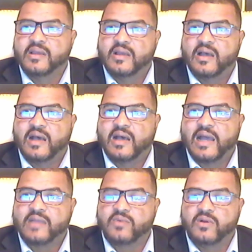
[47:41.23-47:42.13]

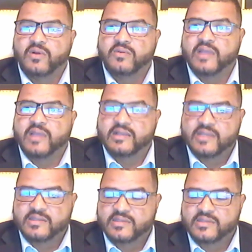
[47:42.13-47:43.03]
I enrolled at
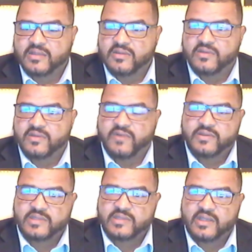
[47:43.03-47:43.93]
Texas Southern
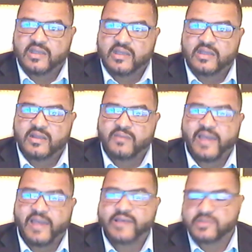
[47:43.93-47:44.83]
University in their
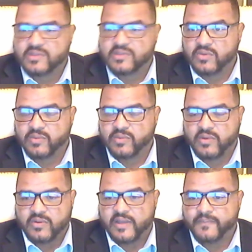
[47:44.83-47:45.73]
master's degree
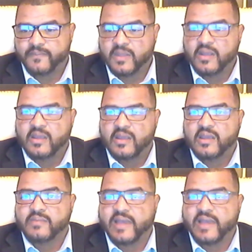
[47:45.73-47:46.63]
program,
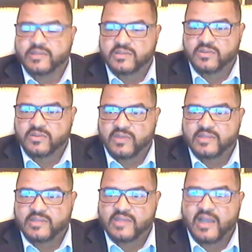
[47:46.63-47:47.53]
and master's degree
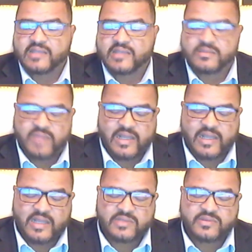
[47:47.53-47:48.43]
in science and
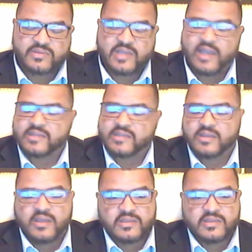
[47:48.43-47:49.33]
biological science.
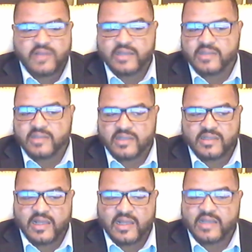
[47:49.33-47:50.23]
So I
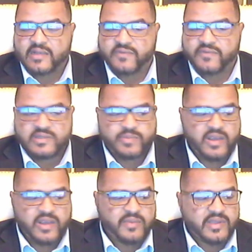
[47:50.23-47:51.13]
conducted a lot of different
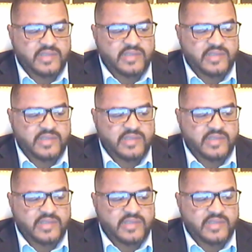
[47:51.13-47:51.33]
experiments.